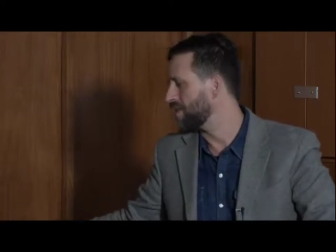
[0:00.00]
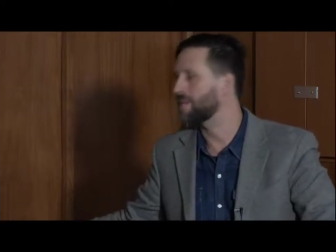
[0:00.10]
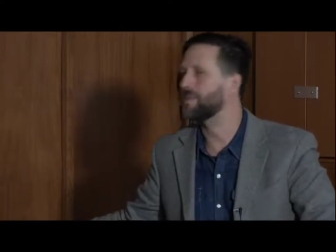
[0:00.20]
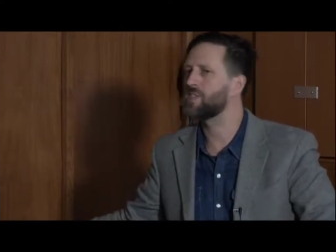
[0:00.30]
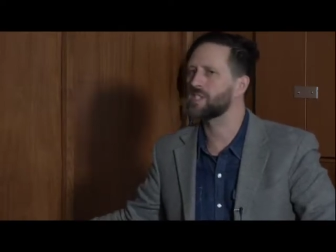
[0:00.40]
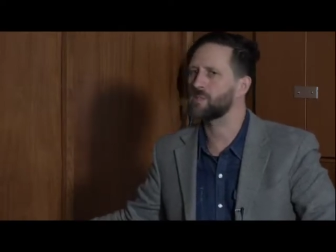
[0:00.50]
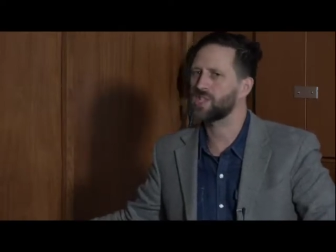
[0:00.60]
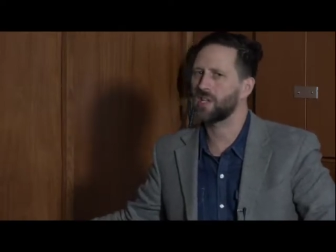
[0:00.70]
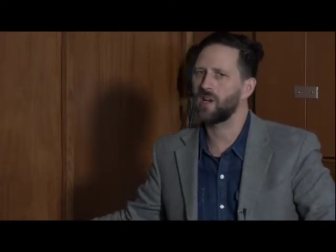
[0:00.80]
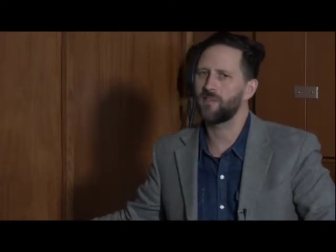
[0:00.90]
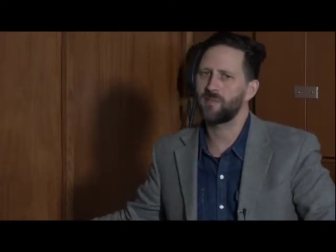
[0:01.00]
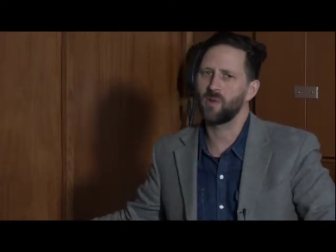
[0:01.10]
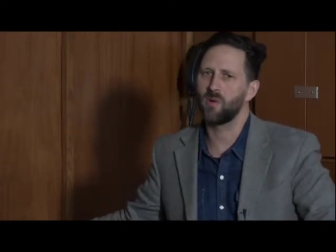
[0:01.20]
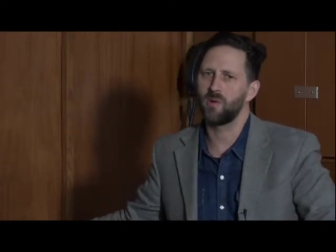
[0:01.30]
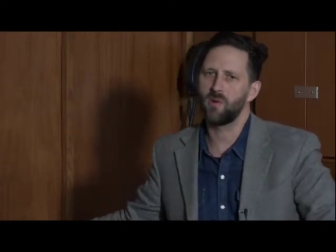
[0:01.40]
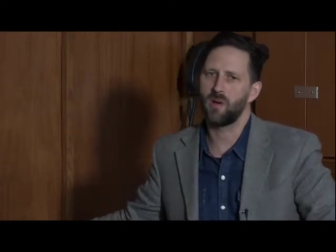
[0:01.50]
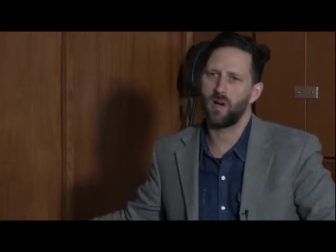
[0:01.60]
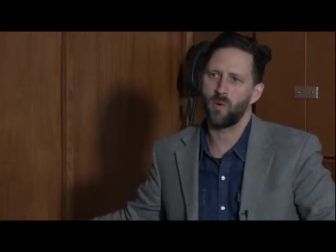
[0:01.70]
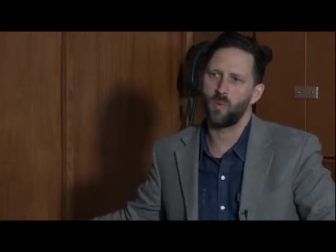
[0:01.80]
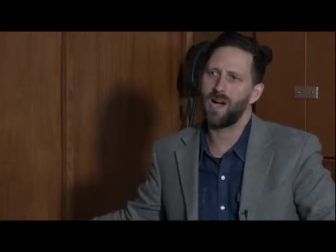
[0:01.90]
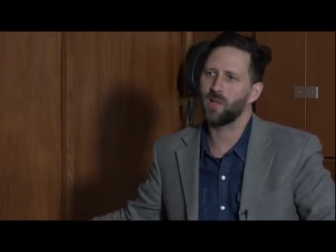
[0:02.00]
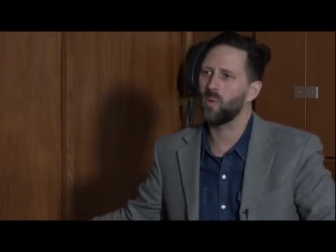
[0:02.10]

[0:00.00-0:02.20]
images, which I got from the Wild